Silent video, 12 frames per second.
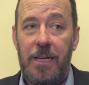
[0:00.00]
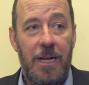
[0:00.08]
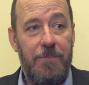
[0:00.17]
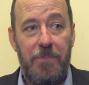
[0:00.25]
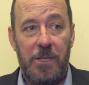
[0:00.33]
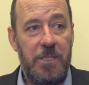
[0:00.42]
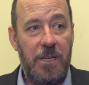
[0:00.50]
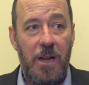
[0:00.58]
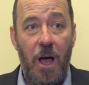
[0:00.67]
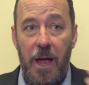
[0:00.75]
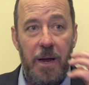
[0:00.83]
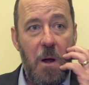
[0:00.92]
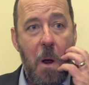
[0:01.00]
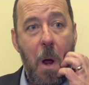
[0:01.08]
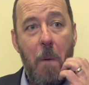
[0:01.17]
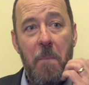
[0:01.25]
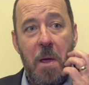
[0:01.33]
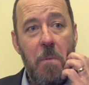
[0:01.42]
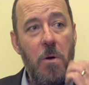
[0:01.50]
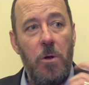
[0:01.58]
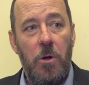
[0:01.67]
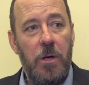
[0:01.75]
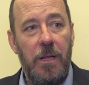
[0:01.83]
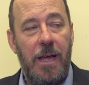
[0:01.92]
but tonight, people will
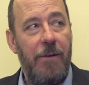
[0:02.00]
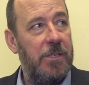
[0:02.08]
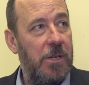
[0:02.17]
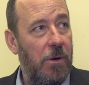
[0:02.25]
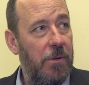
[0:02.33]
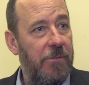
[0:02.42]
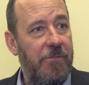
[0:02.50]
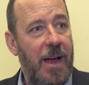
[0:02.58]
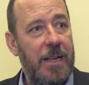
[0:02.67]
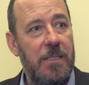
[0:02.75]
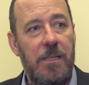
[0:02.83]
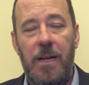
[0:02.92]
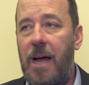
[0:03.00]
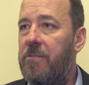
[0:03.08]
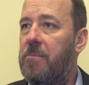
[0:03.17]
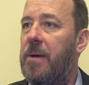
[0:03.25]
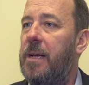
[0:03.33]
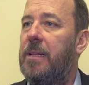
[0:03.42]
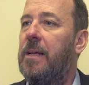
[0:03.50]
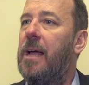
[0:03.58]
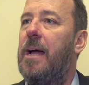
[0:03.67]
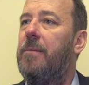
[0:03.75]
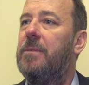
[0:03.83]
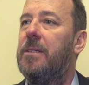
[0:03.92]
look at that result, the fans that haven't made the
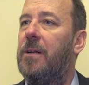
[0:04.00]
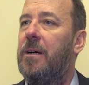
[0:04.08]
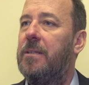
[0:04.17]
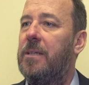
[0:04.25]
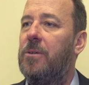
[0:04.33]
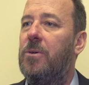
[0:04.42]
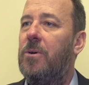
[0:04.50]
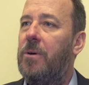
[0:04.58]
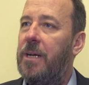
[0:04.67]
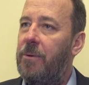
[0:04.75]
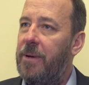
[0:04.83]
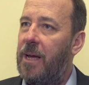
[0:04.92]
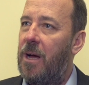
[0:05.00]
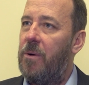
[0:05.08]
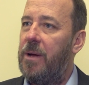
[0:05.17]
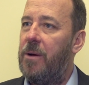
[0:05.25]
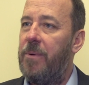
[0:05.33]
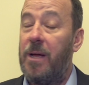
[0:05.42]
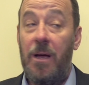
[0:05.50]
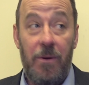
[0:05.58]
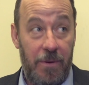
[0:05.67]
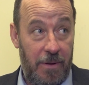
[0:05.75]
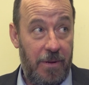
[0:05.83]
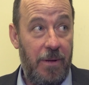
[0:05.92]
game tonight, and think, oh, here we go, here we go.
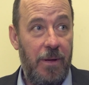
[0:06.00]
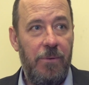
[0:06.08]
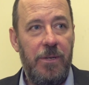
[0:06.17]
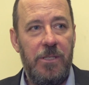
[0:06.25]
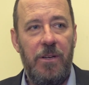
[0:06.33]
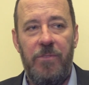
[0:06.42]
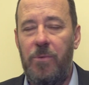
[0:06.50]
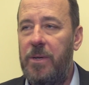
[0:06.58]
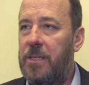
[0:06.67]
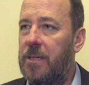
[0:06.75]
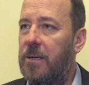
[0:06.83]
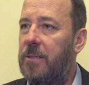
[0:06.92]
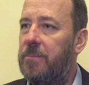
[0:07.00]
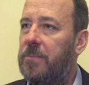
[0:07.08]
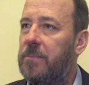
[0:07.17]
We deserve to win tonight.